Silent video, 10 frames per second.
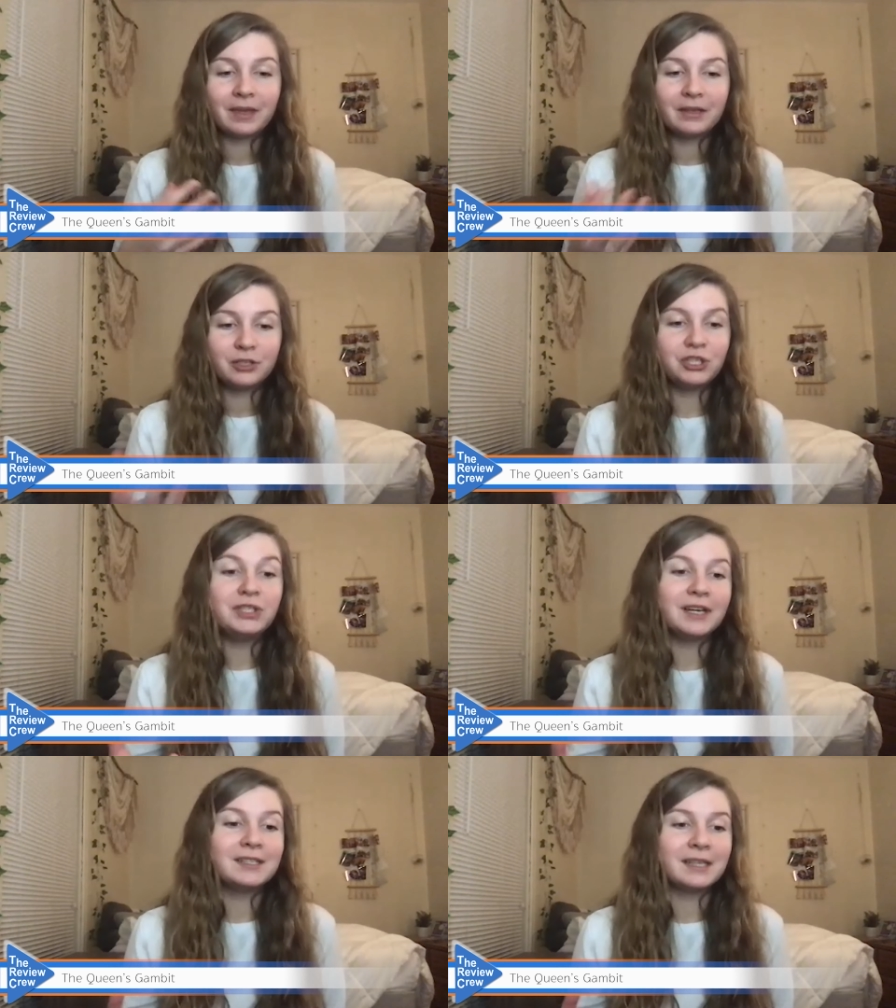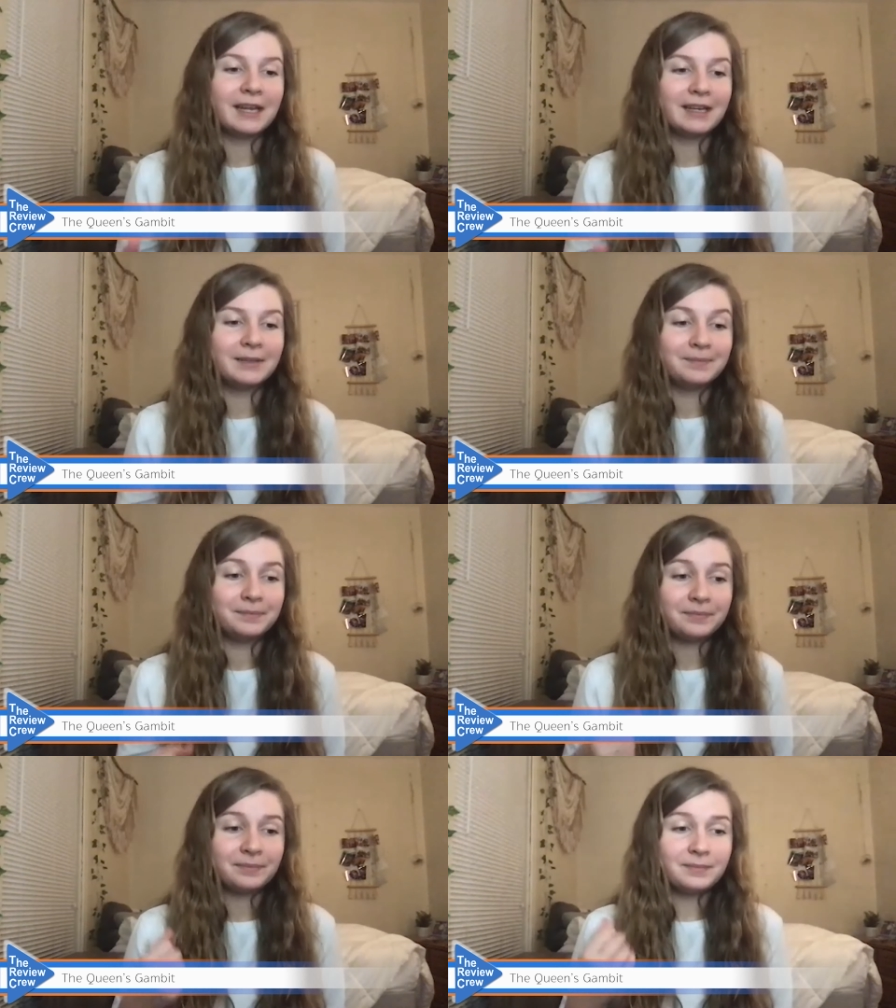she does like
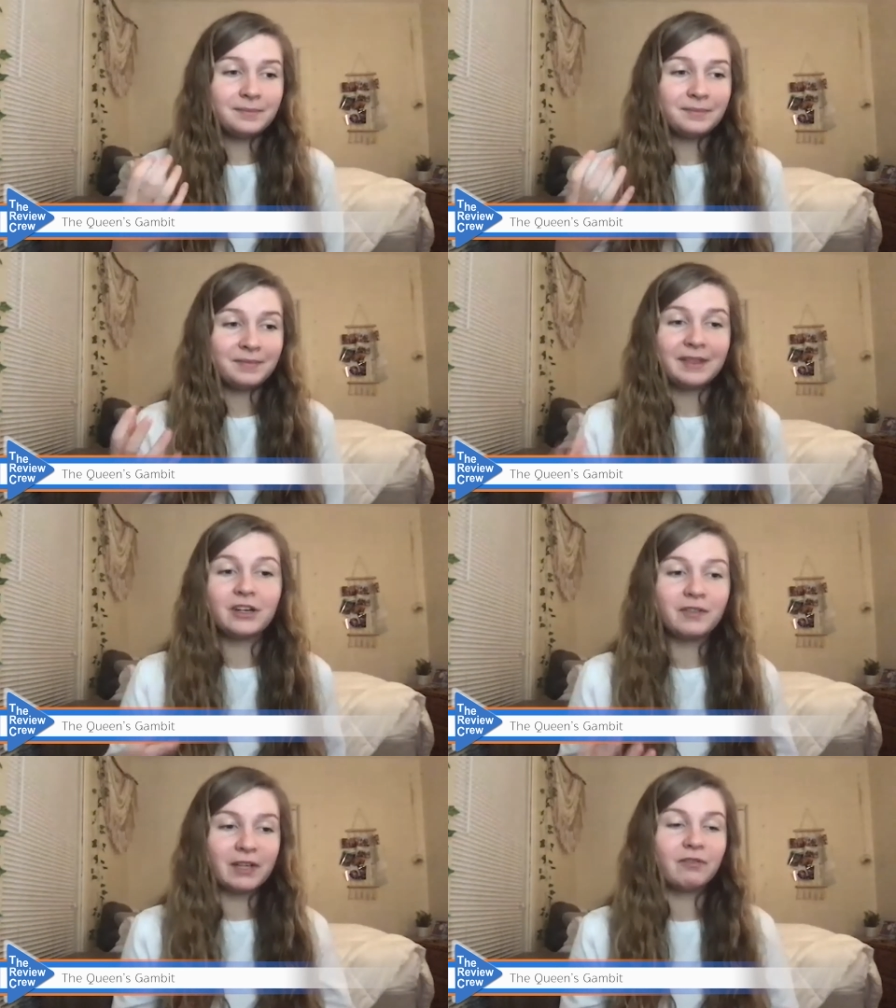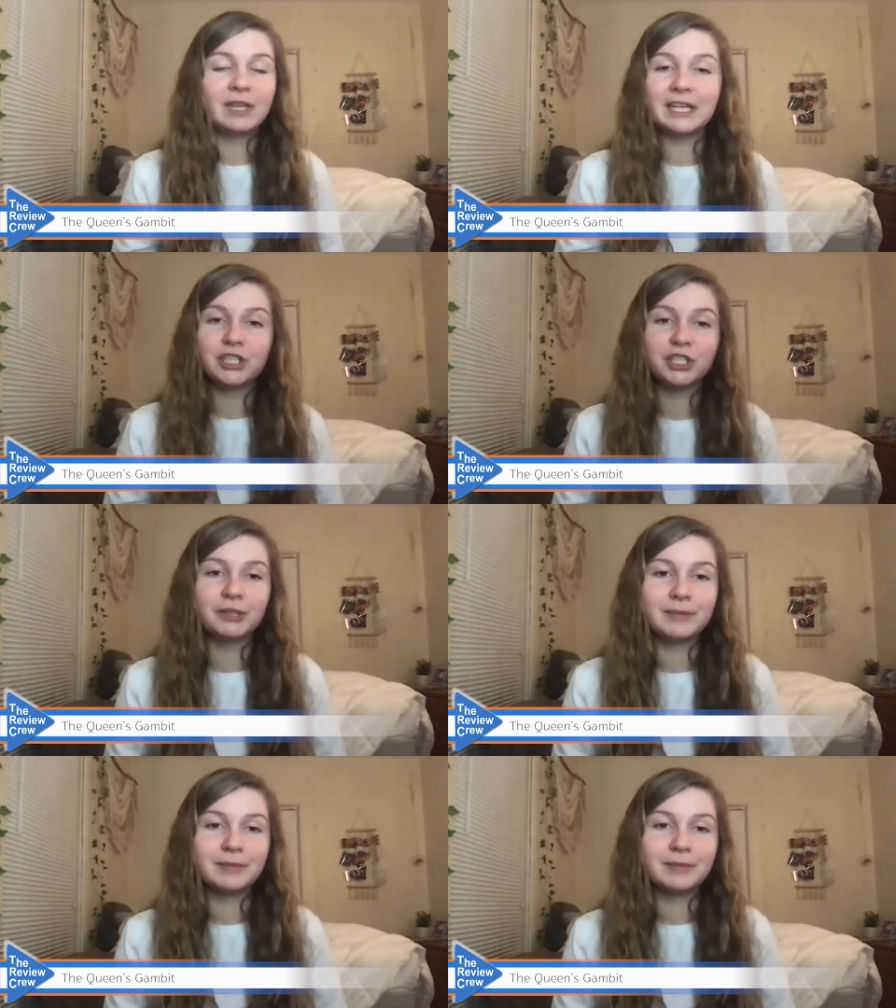their relationship